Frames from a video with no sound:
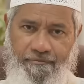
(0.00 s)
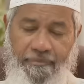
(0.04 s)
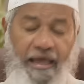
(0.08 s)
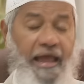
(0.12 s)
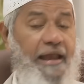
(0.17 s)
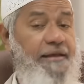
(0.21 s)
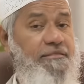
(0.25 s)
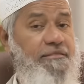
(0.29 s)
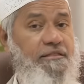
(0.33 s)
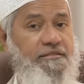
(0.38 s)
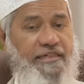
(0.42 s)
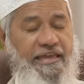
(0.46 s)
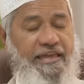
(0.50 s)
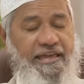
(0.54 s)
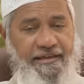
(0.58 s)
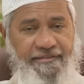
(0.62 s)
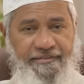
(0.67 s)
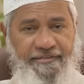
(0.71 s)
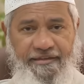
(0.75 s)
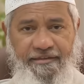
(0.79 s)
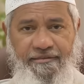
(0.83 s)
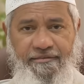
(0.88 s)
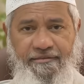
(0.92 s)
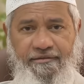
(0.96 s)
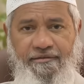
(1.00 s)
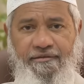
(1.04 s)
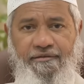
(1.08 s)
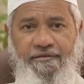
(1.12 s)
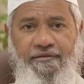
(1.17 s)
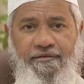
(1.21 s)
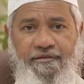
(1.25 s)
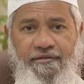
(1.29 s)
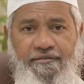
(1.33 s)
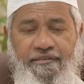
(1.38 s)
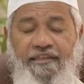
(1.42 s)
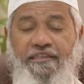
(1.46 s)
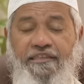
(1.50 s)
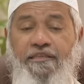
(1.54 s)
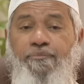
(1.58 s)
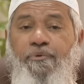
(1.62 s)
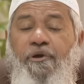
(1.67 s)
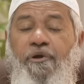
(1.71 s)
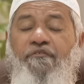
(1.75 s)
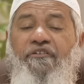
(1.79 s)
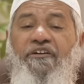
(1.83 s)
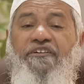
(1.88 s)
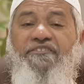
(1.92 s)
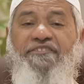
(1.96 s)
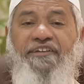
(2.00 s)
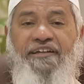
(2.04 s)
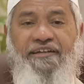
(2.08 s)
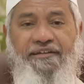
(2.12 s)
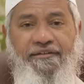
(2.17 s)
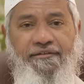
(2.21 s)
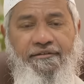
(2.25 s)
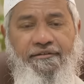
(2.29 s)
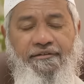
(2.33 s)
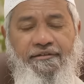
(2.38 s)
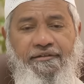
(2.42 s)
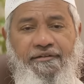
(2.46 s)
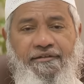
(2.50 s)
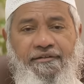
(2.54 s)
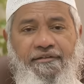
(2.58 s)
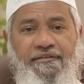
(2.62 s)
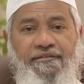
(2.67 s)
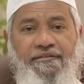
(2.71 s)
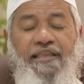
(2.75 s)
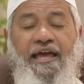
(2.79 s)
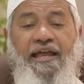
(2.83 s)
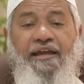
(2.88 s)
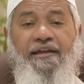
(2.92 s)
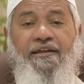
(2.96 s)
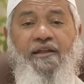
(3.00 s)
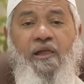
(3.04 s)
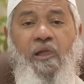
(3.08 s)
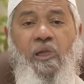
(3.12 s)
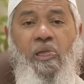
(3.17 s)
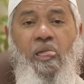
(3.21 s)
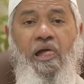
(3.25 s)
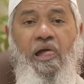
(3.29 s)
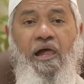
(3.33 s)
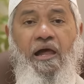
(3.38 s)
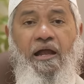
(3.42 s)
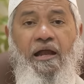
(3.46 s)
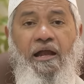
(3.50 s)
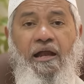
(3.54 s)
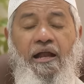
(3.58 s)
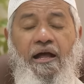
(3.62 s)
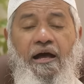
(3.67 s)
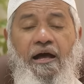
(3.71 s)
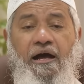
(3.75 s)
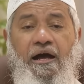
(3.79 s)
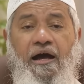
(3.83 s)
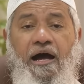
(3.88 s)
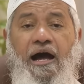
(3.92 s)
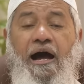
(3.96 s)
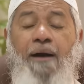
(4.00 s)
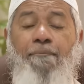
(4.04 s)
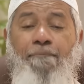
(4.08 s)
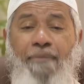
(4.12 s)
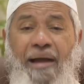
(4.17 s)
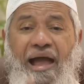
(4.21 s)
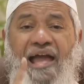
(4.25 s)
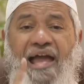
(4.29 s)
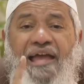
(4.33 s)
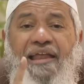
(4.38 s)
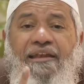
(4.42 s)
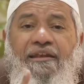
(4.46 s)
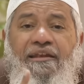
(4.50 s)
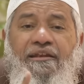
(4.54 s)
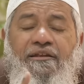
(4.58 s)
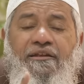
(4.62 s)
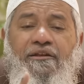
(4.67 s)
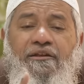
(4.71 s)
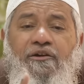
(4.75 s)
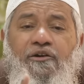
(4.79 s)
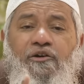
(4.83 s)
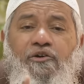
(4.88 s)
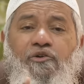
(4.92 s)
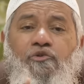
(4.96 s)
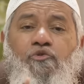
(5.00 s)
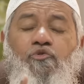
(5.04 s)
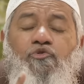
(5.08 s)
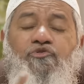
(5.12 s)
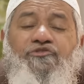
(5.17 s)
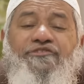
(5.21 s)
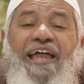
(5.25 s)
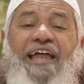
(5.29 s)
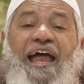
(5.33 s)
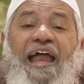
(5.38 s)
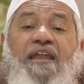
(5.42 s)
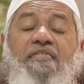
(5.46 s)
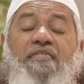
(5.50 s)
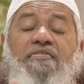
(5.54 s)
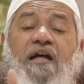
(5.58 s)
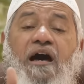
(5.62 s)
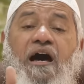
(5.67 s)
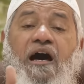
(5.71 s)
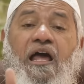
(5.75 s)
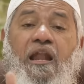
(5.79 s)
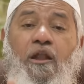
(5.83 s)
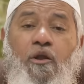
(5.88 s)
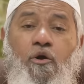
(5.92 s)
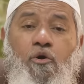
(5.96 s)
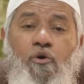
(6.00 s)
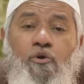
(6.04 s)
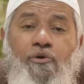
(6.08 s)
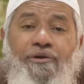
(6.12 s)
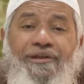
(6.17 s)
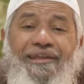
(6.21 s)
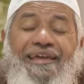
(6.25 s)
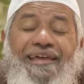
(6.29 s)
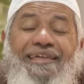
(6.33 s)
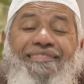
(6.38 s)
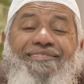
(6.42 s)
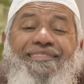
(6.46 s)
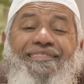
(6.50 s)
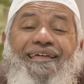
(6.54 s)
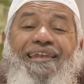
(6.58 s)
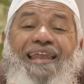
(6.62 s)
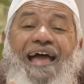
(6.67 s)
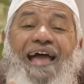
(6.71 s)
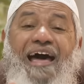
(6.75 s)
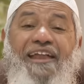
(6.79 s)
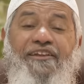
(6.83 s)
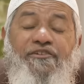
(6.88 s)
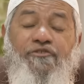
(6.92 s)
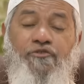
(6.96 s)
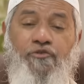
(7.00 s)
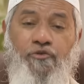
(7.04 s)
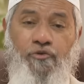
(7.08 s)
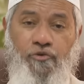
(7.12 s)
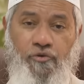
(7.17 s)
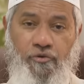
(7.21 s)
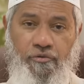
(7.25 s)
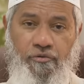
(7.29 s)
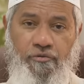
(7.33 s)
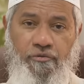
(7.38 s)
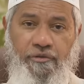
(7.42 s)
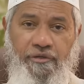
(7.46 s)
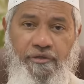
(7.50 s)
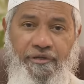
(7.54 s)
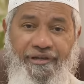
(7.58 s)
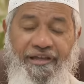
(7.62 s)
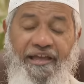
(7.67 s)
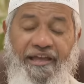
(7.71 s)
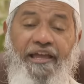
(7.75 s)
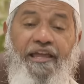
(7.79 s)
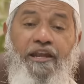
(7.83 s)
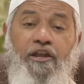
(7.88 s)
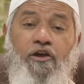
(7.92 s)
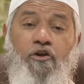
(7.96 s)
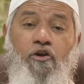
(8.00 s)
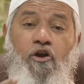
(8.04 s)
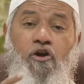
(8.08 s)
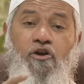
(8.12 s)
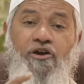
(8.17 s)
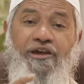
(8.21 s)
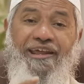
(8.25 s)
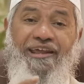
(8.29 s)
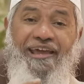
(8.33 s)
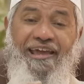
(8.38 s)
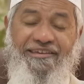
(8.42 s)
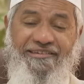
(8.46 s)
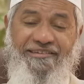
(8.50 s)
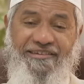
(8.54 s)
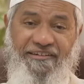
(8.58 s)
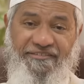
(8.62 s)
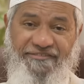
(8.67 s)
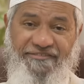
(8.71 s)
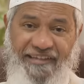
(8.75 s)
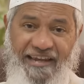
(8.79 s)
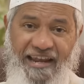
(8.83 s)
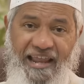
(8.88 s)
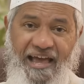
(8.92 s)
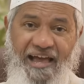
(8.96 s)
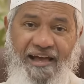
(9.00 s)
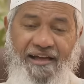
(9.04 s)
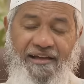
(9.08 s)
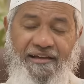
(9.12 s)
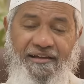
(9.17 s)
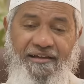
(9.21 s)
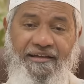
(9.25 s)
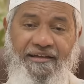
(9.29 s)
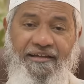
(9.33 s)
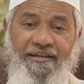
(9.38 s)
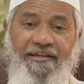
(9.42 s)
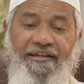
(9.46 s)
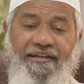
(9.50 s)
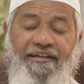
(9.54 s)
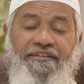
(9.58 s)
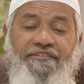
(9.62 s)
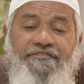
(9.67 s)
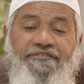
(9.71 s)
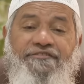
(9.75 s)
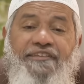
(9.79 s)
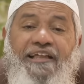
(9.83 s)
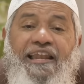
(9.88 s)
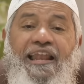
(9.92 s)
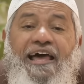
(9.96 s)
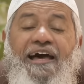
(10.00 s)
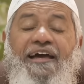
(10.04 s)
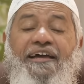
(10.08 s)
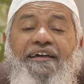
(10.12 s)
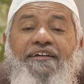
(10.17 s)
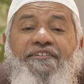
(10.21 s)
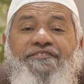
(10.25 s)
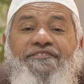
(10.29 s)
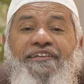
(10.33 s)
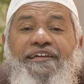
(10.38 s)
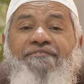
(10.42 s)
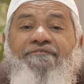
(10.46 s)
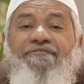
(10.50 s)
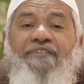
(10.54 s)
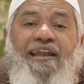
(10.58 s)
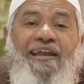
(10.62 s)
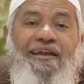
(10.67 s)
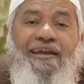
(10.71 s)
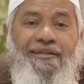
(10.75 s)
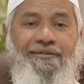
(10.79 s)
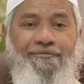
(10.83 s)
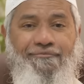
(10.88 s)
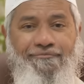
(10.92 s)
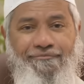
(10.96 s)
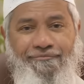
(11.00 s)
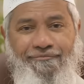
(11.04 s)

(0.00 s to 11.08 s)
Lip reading: and it's a sahih hadith, that the Prophet said that a man who stands alone in the last row in the congregation of salah, his salah is invalid.